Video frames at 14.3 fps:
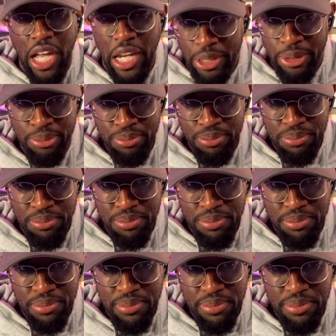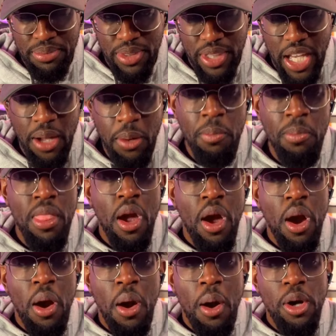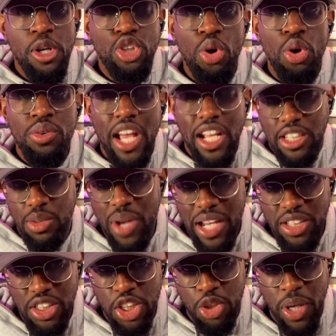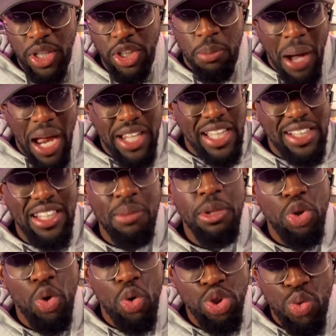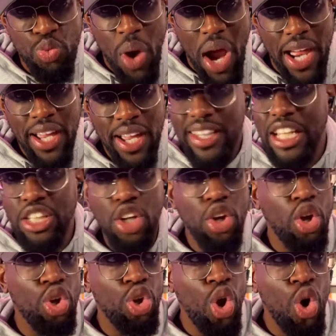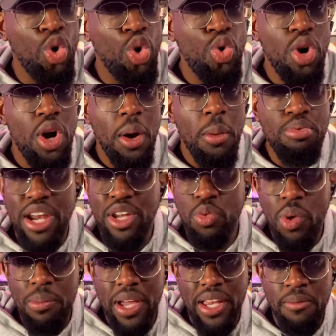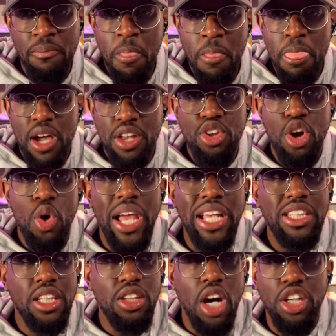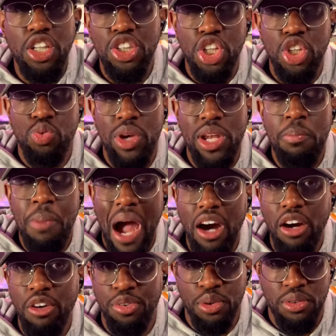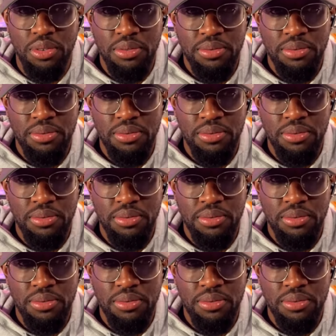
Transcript: Cannon. Yeah. So that's the reality the situation. But at the same time, he's also right. These are not low bred women. No, his seduction is just really powerful.